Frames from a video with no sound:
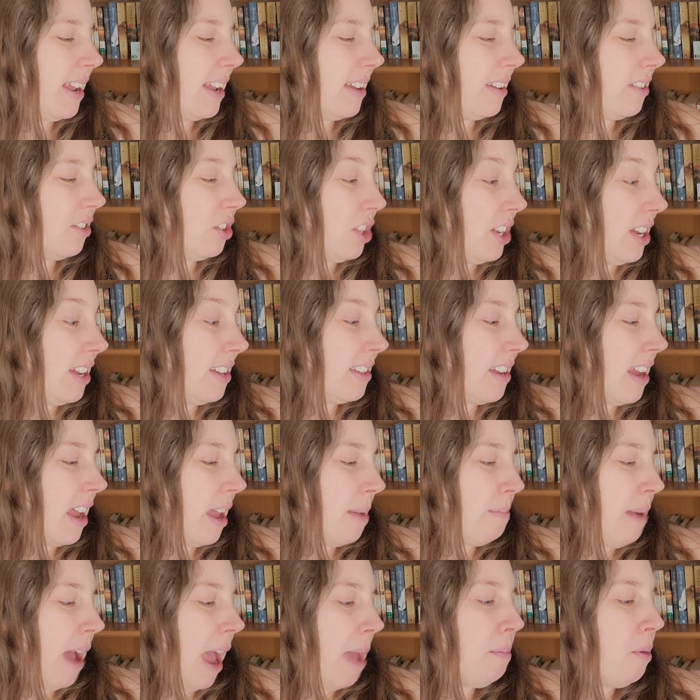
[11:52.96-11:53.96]
she is a
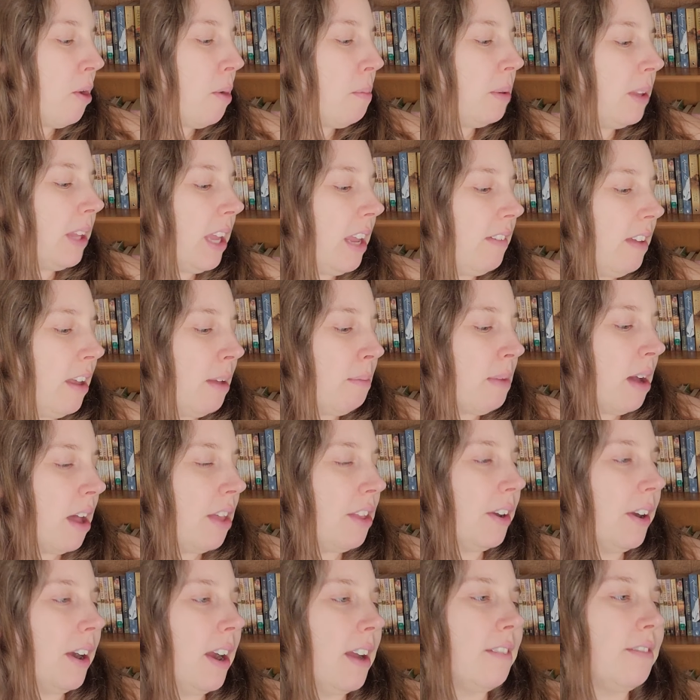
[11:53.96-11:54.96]
Bible-believing
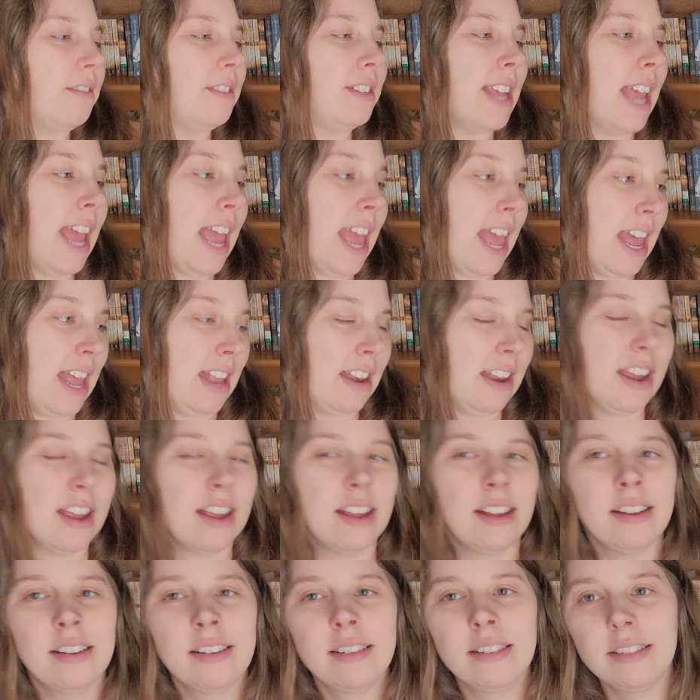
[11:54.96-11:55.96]
mother of 10.
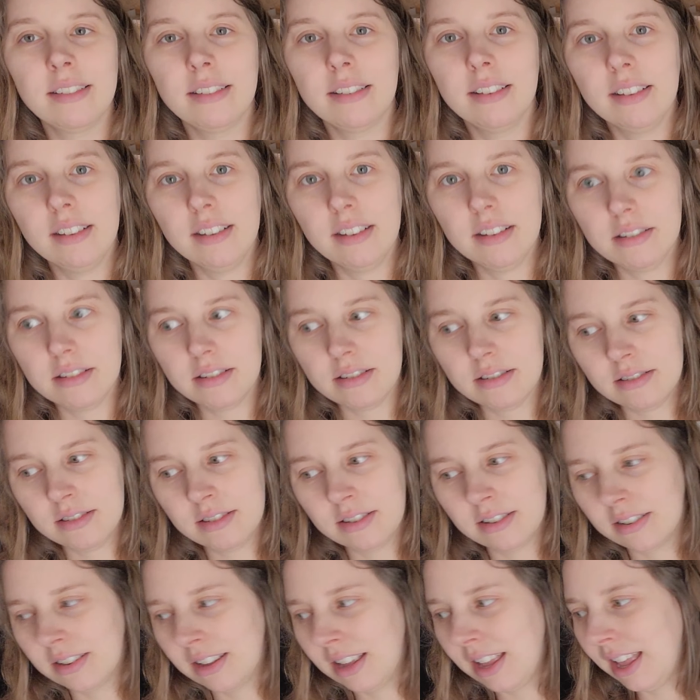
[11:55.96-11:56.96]
Girl,
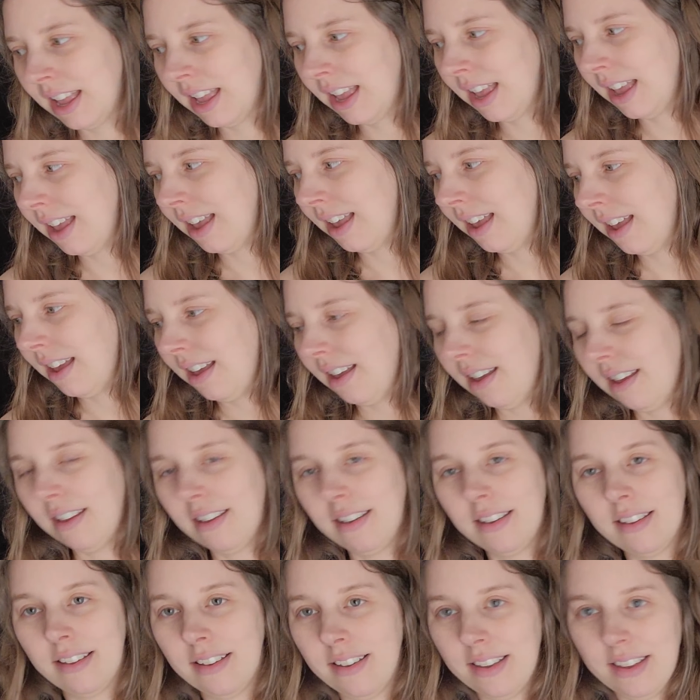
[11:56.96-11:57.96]

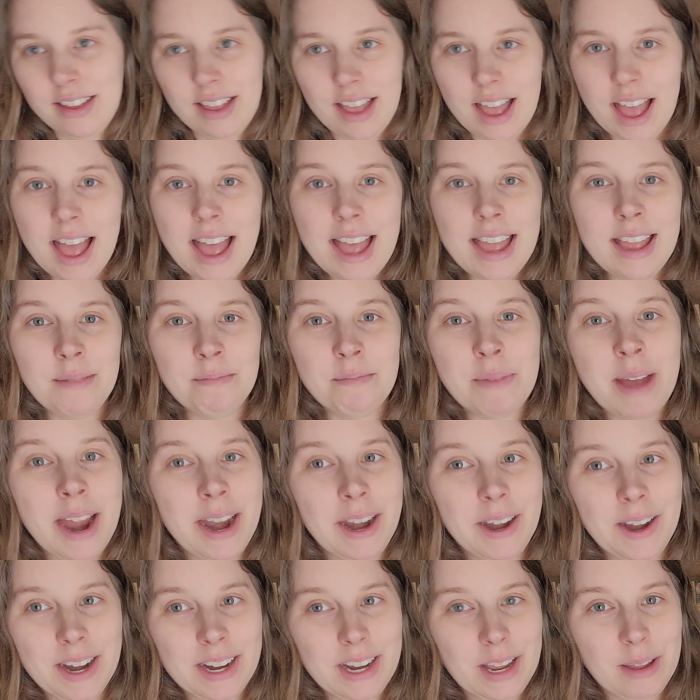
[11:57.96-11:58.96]
I
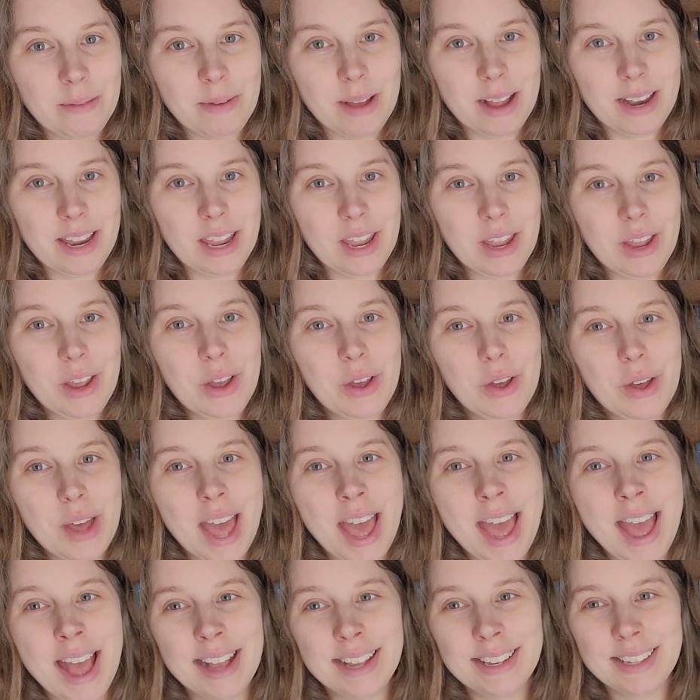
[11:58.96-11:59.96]
admire anybody who
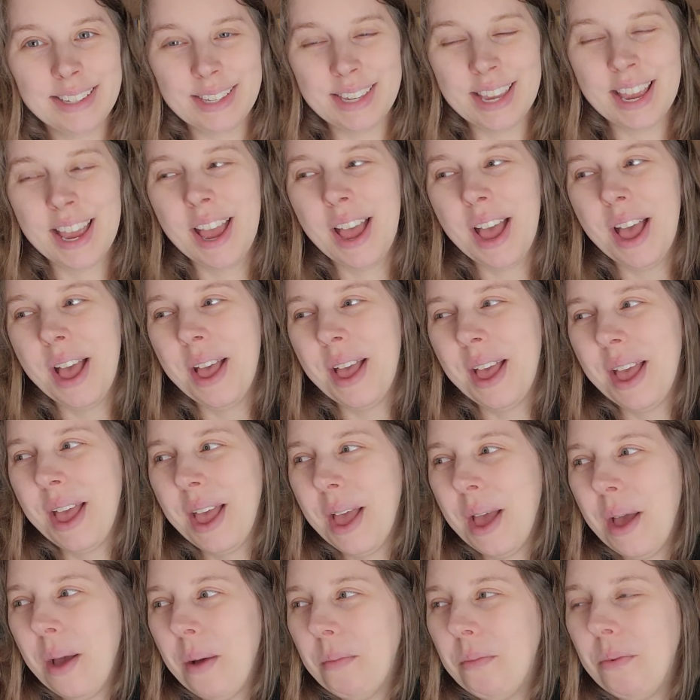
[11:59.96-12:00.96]
has
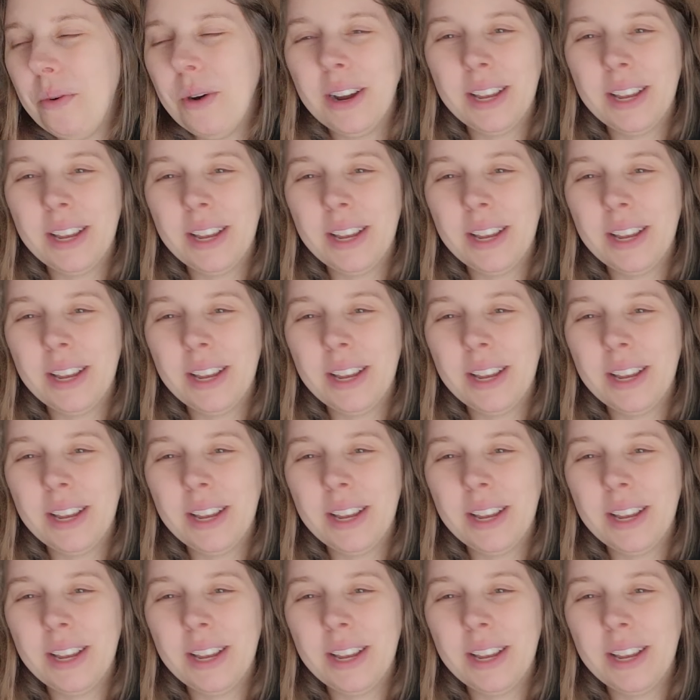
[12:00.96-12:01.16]
more